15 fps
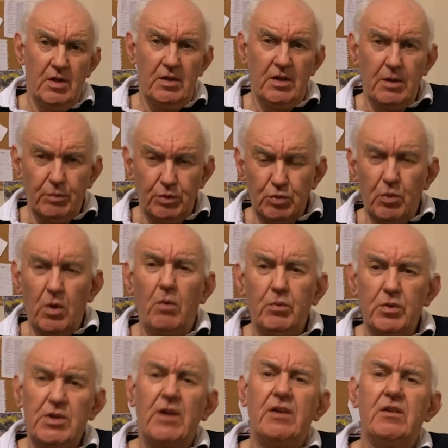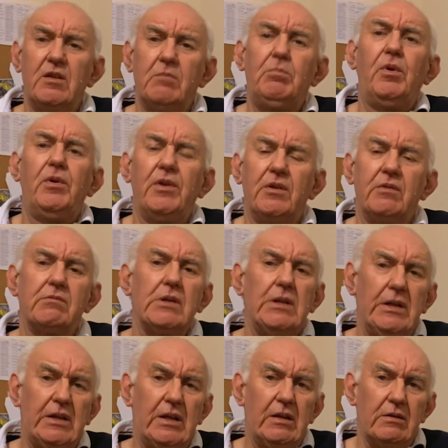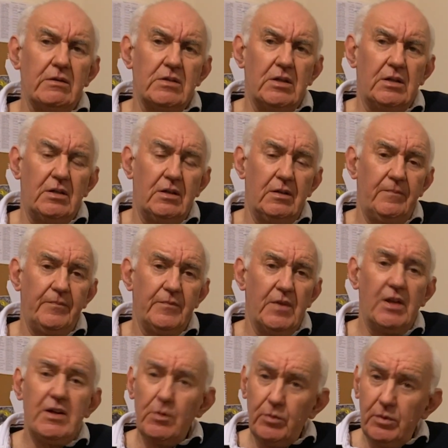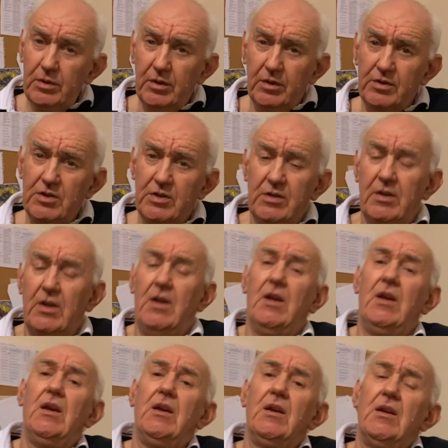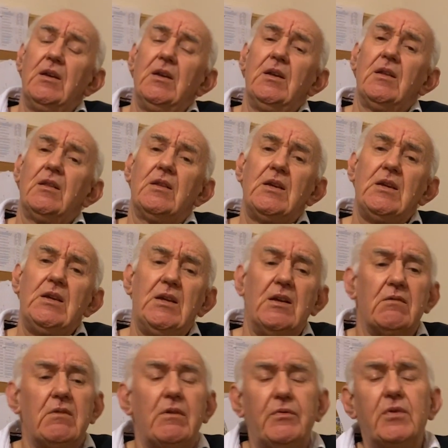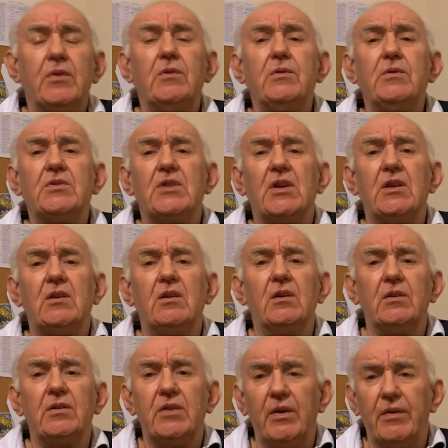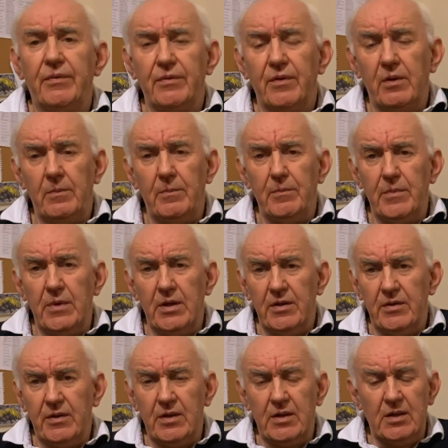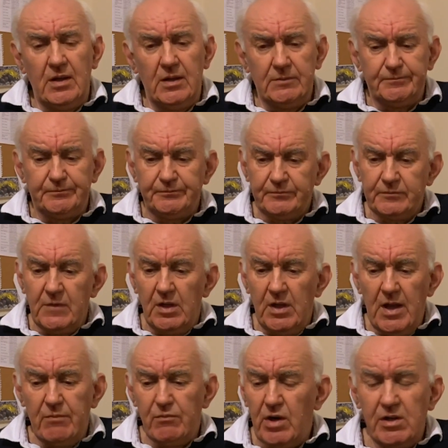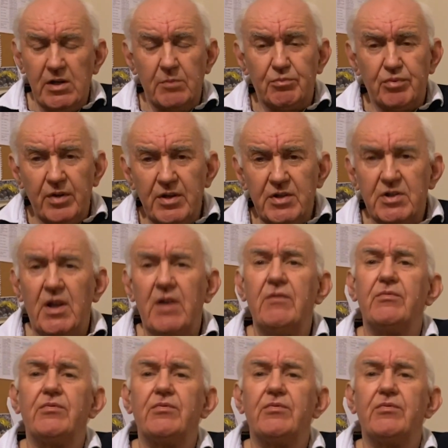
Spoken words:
It was what was under the bonnet that really counted, and it worked. The reviews they got from ham radio press and